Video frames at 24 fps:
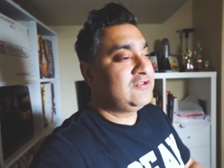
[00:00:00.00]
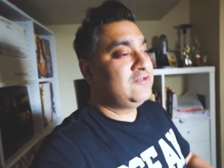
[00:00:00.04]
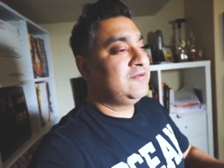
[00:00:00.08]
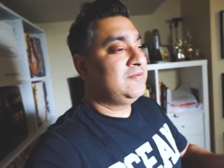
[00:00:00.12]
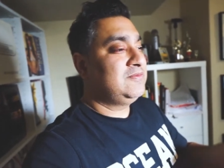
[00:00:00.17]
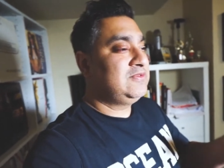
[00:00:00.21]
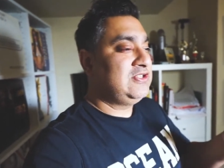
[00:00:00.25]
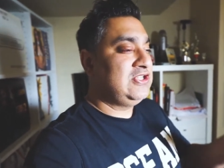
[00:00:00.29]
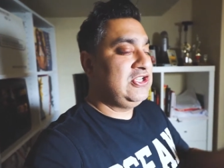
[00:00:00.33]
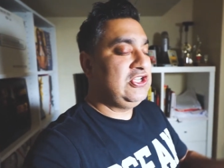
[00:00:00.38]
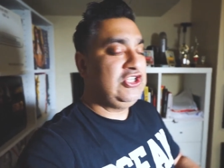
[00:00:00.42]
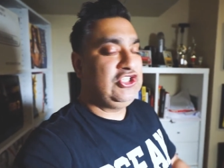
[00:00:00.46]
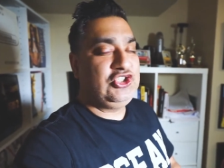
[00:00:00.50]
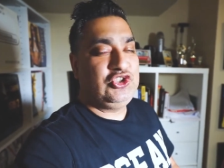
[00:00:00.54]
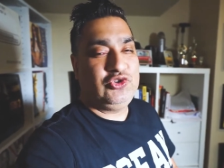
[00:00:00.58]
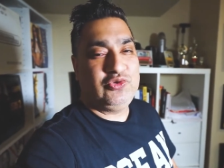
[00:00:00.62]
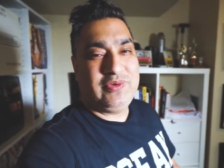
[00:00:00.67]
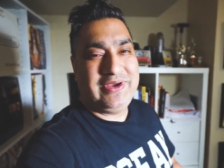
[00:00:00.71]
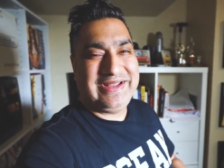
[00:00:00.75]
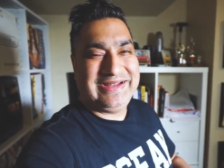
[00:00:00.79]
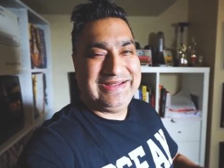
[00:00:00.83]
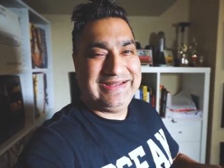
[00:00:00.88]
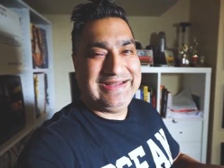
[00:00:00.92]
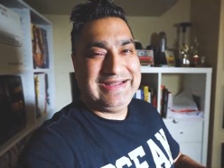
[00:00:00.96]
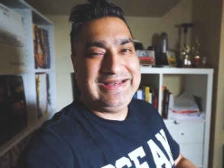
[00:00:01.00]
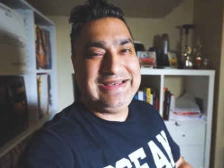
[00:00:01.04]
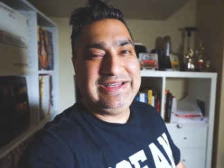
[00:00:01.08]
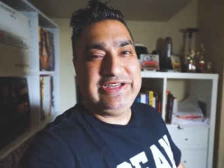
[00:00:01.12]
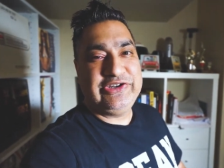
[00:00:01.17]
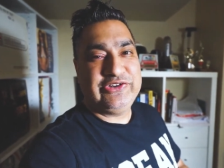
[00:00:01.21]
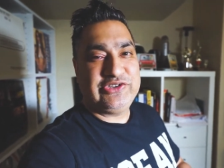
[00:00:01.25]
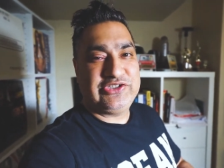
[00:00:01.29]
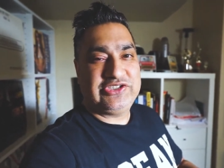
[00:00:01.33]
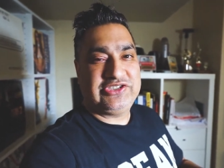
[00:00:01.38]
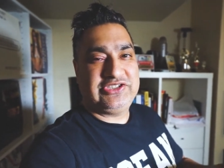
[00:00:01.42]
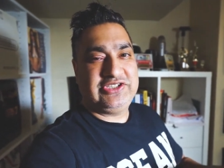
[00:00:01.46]
of them teach you a
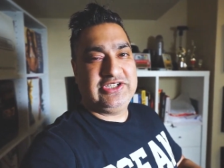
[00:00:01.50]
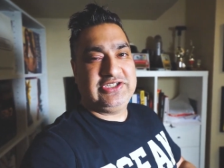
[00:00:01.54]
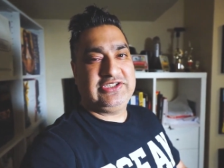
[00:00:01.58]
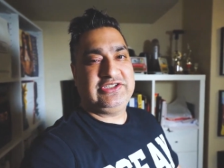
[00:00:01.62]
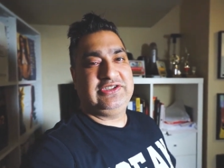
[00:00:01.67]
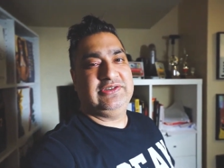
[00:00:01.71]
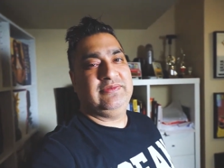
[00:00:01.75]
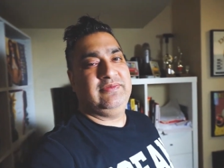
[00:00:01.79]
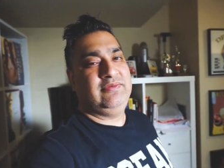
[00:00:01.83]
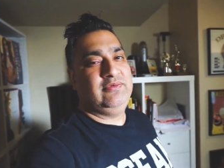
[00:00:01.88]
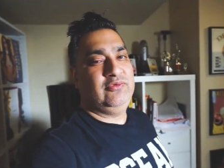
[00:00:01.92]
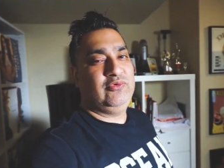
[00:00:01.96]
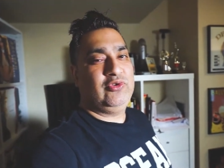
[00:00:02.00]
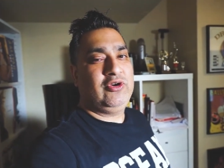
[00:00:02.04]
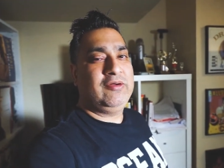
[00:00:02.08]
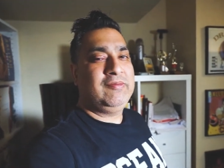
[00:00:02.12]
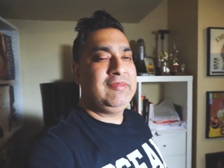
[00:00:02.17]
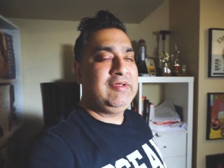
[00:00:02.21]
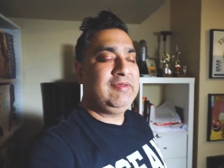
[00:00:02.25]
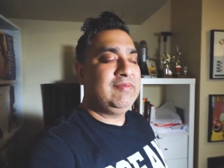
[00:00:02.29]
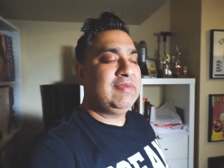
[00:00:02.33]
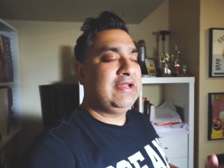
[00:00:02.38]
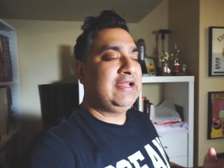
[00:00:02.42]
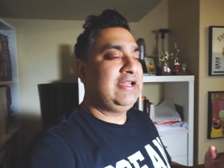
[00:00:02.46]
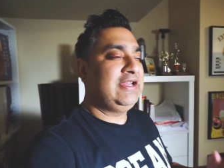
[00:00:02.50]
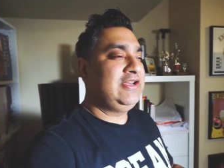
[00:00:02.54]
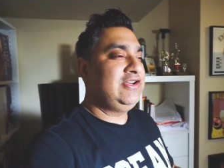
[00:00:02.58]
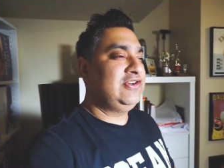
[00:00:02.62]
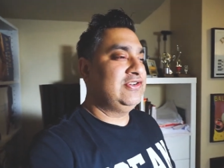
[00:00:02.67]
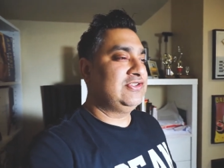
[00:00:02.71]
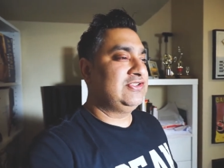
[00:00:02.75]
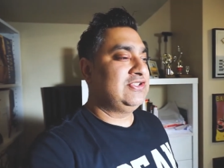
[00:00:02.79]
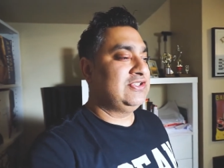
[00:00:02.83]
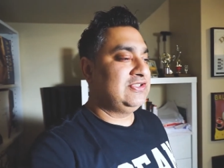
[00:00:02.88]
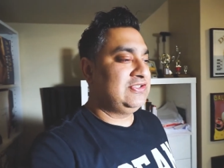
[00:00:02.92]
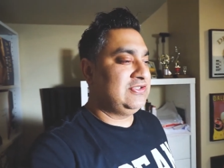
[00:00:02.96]
linear system. What do I mean by
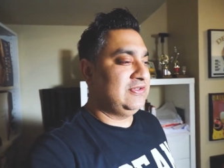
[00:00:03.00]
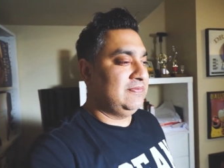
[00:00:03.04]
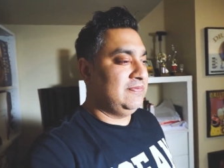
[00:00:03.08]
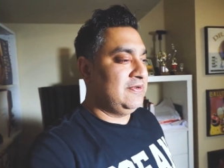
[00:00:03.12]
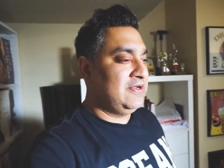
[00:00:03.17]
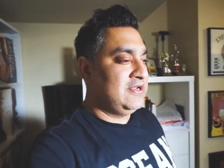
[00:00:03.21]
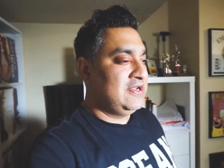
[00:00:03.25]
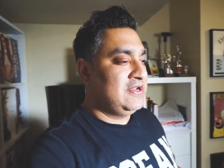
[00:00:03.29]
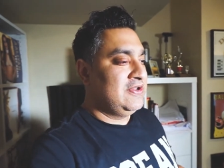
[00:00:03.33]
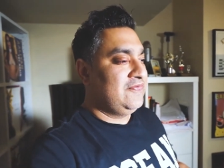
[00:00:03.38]
linear system?